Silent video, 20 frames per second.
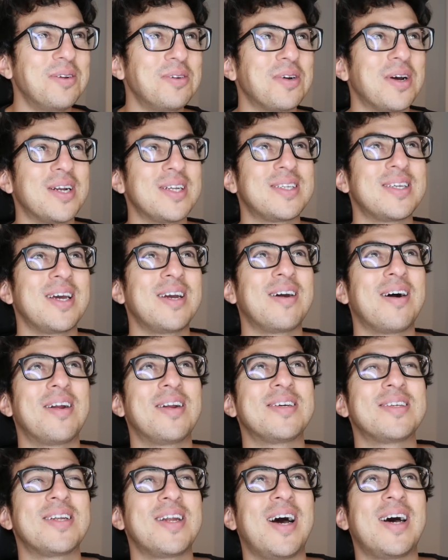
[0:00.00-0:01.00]
trying to say God
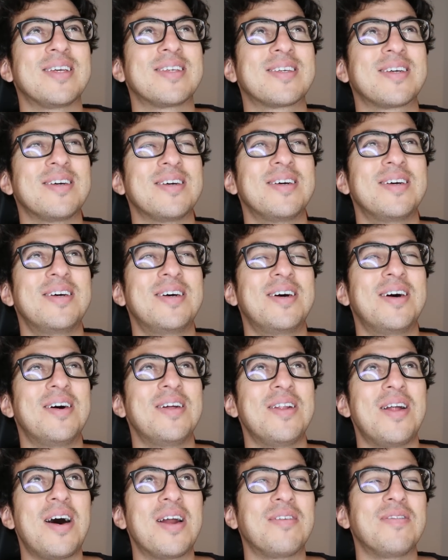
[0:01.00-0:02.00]
doesn't ask
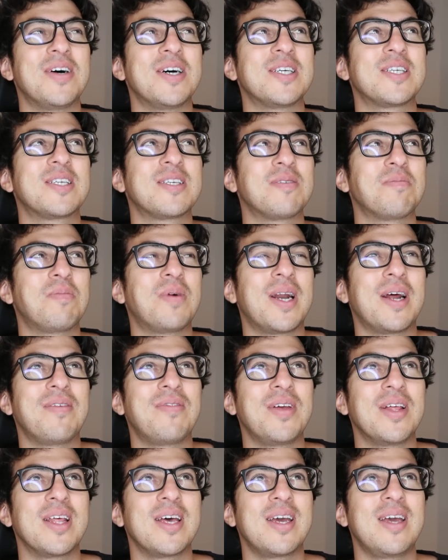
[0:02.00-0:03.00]
a lot of us, but
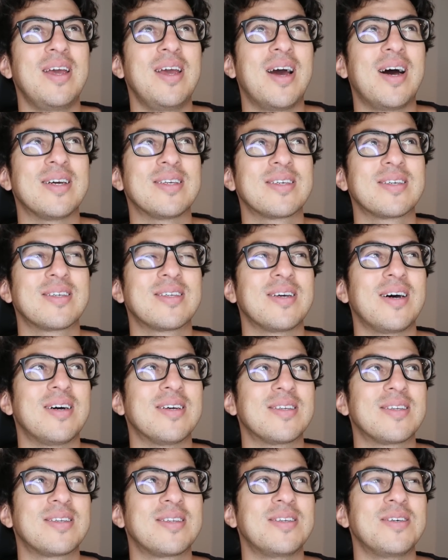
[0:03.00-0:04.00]
I feel like he asks
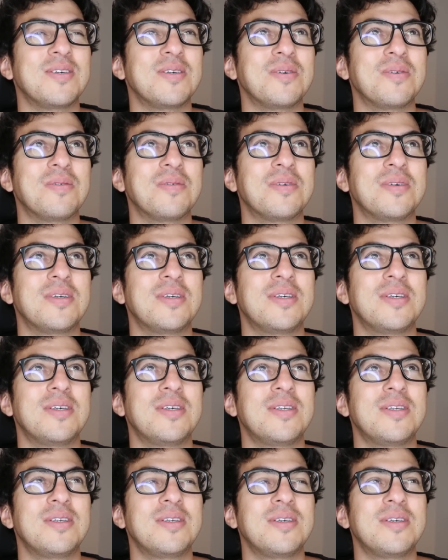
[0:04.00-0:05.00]
us to,
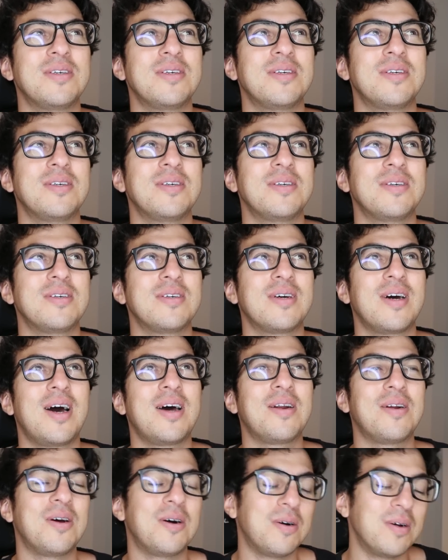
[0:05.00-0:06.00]

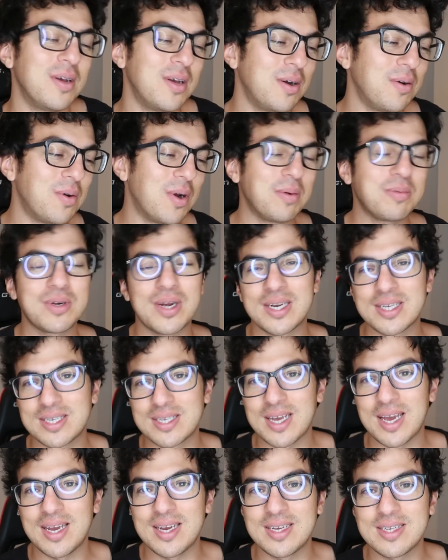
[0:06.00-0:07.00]
I don't know. What I'm trying to
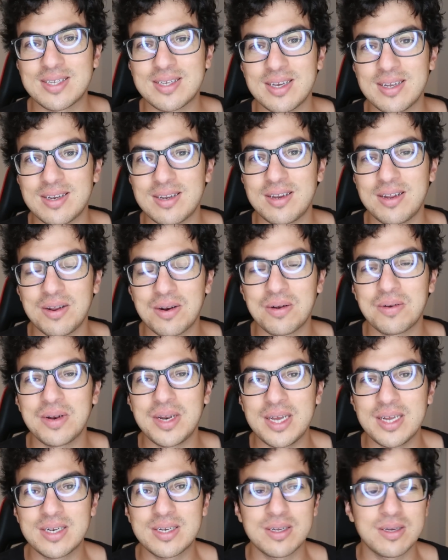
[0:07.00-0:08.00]
say is it, you
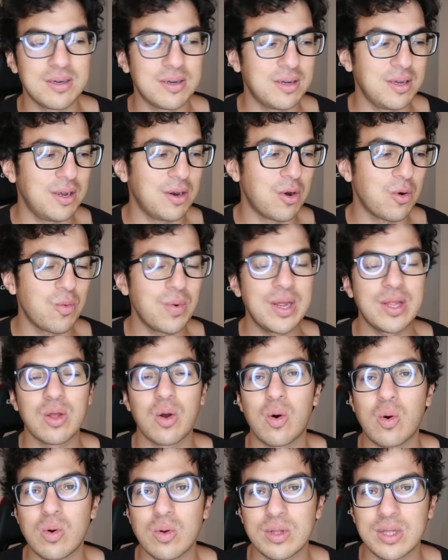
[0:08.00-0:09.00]
don't need to, you know, read
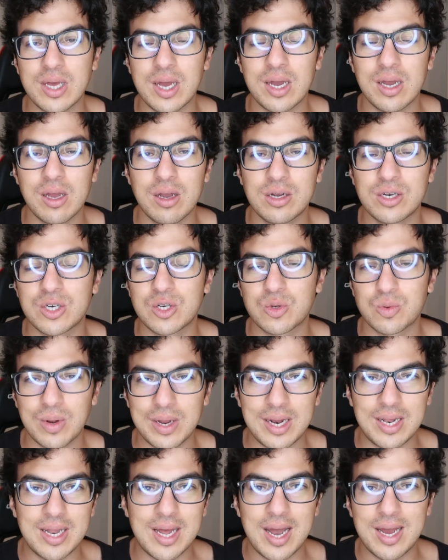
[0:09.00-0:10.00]
the whole thing. You can just
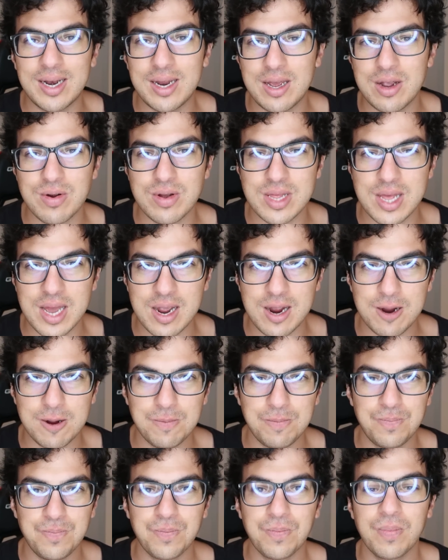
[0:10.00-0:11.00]
read a line here or
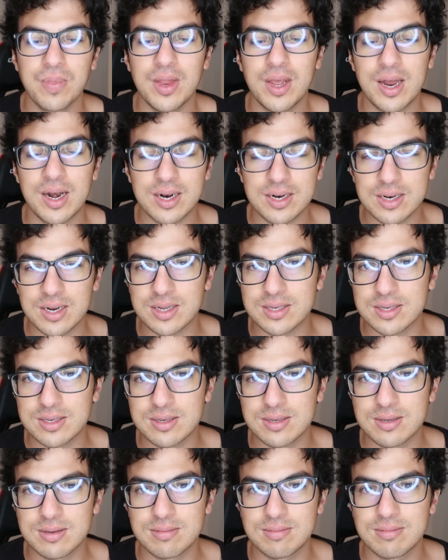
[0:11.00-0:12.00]
there. And it
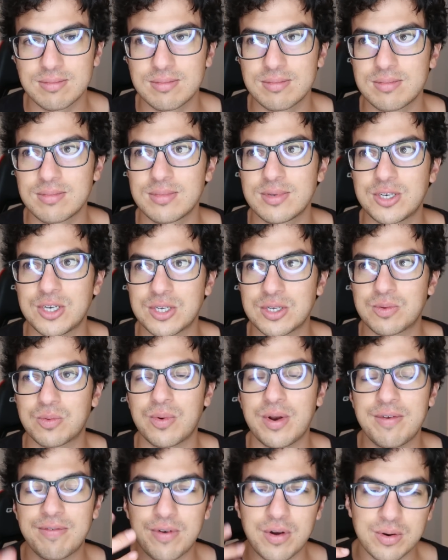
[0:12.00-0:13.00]
does just
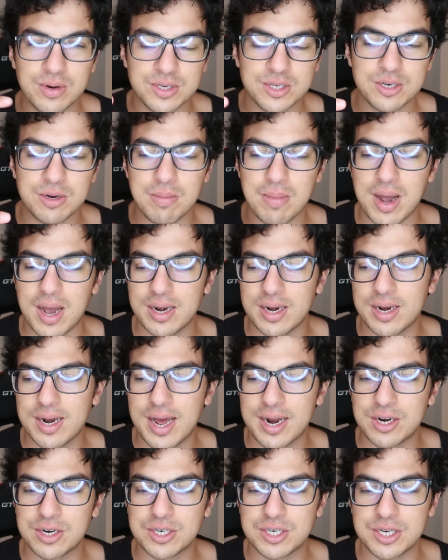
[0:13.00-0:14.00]
refocus your mind
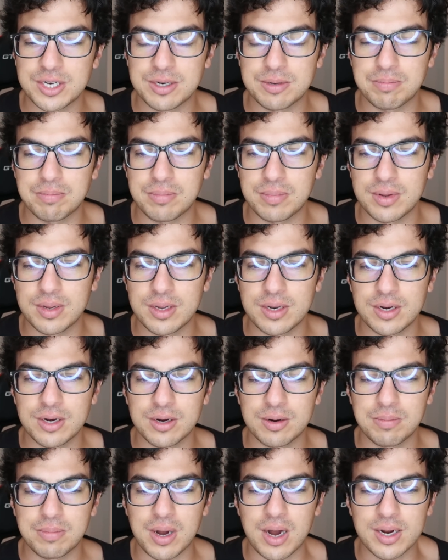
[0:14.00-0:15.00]
and energy and, and
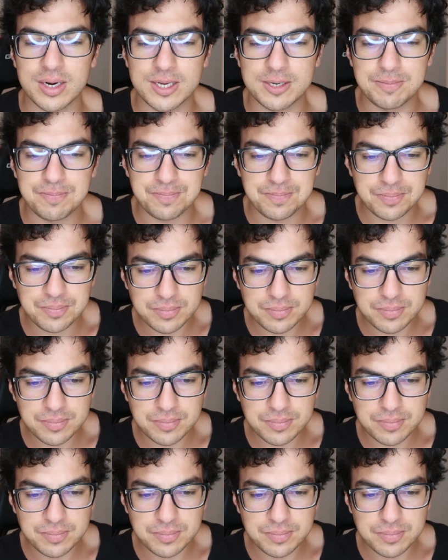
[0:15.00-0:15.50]
your body.